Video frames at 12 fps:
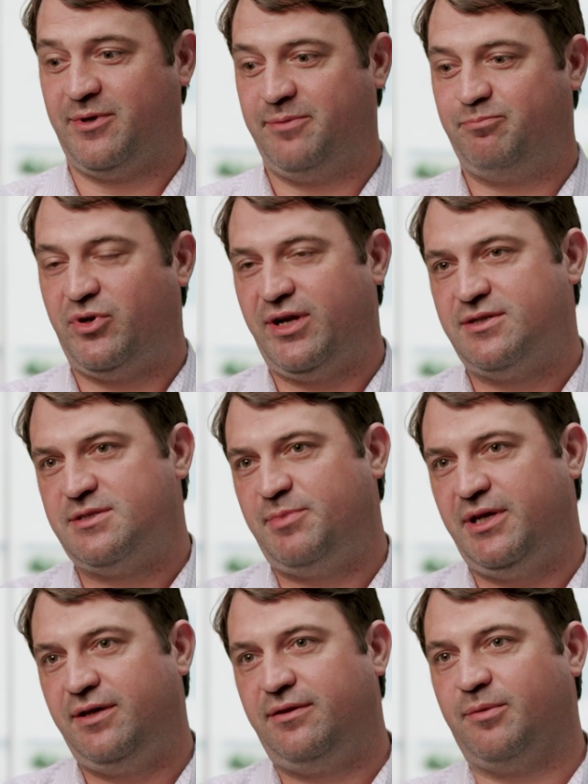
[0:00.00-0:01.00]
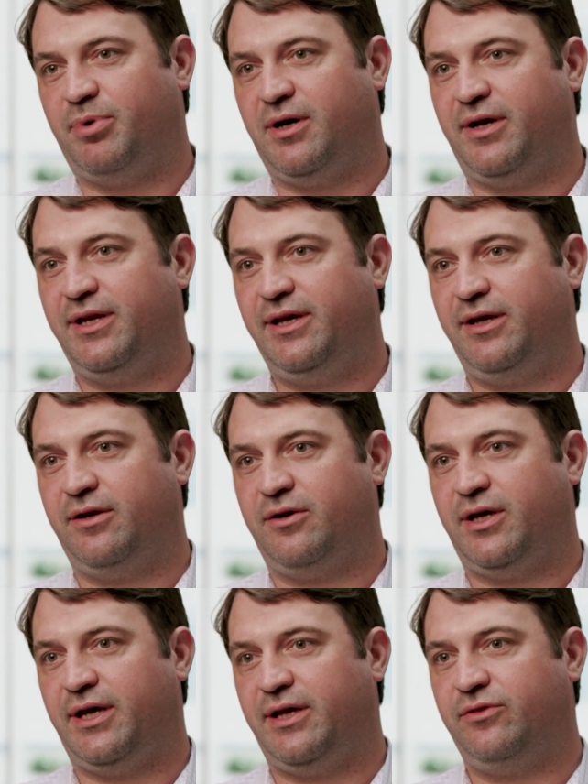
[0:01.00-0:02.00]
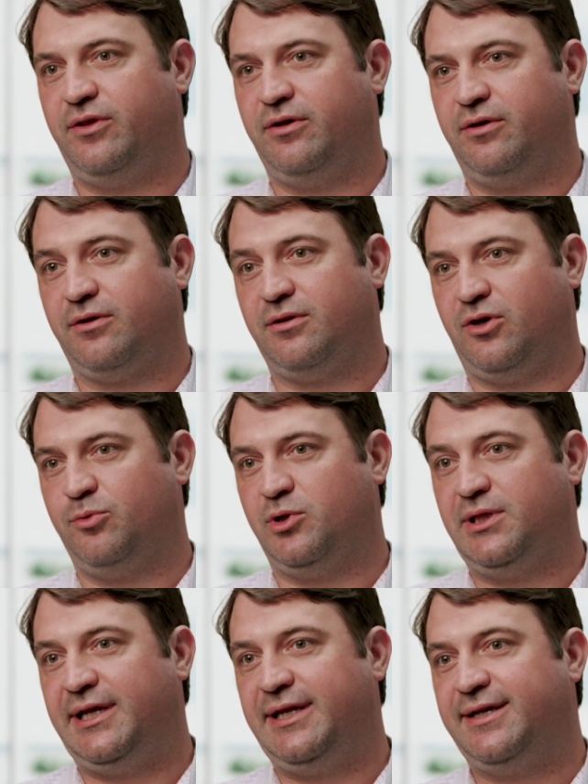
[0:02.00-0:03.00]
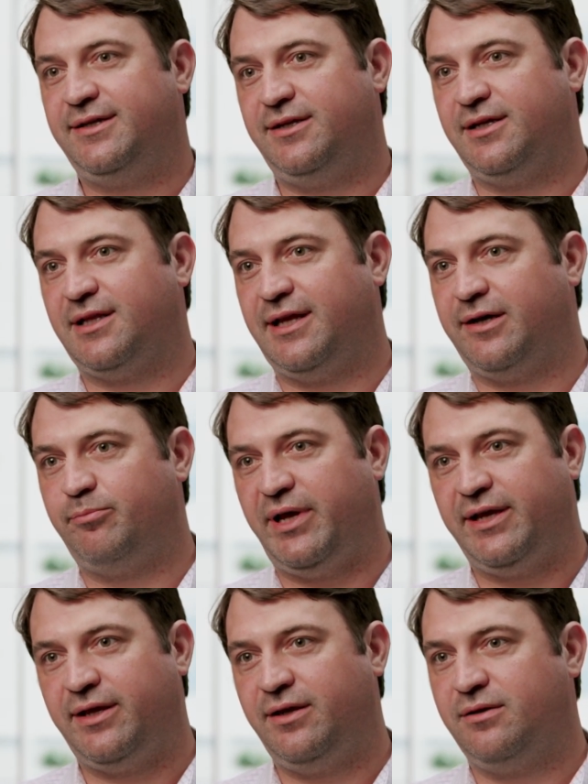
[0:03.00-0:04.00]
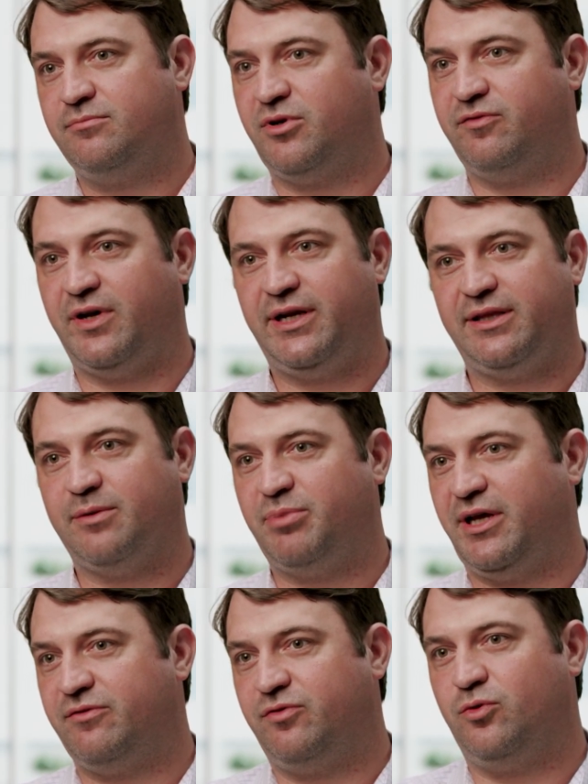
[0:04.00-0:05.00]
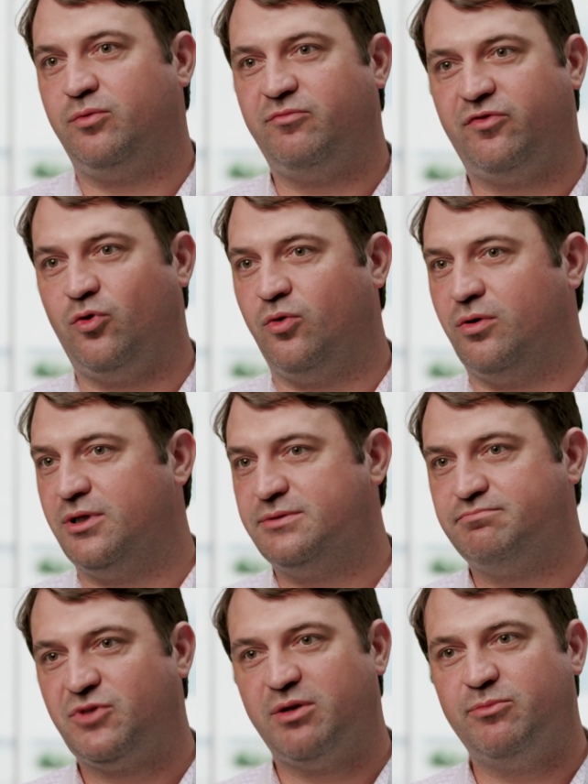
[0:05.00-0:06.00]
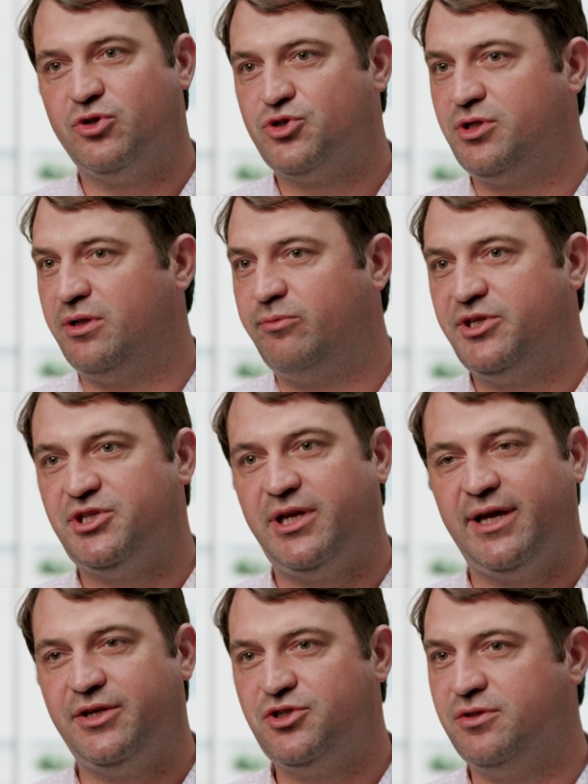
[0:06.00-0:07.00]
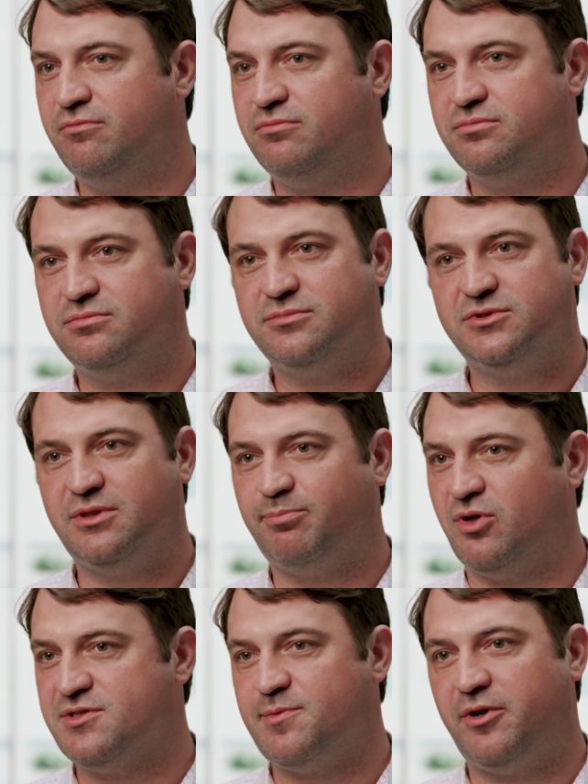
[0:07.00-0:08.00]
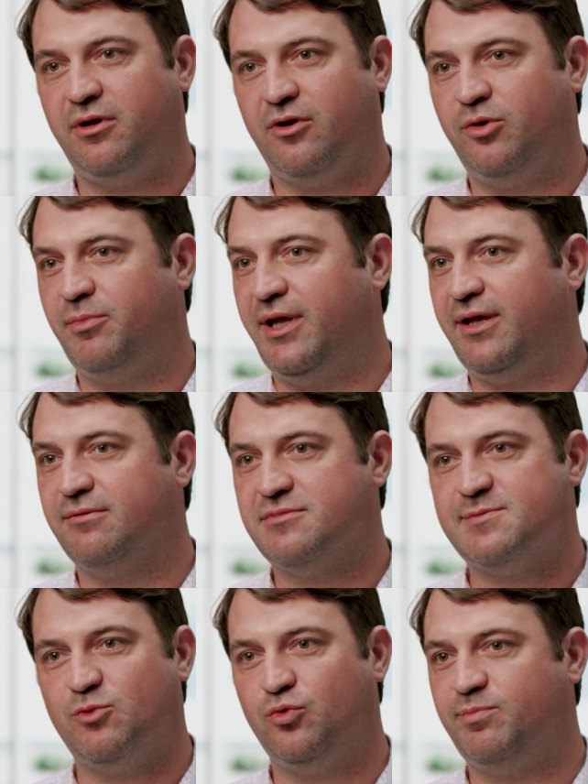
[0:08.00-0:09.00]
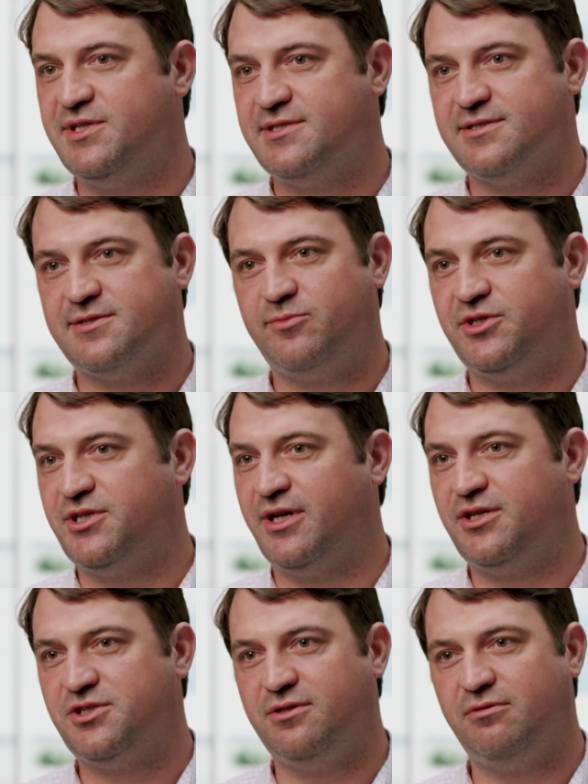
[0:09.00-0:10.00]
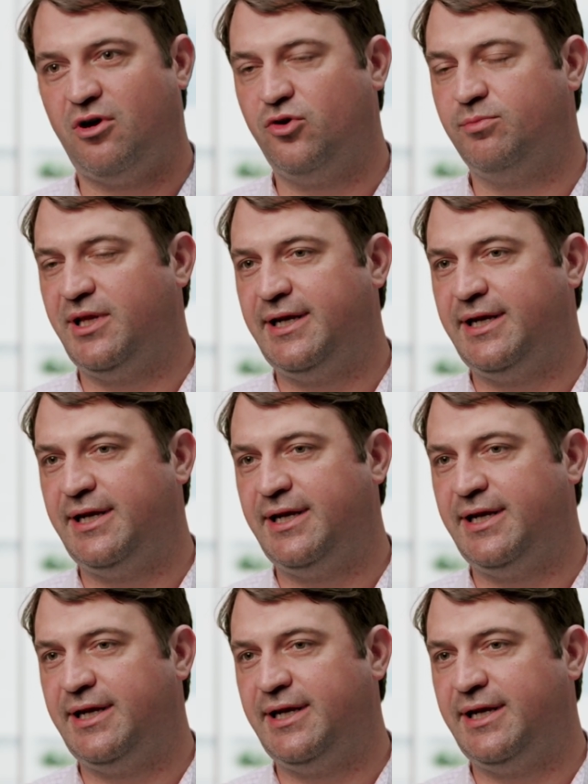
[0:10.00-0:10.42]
We're proud to be the pioneer and the global leader in cloud banking, providing the platform for commercial origination, deposit opening, small business origination, home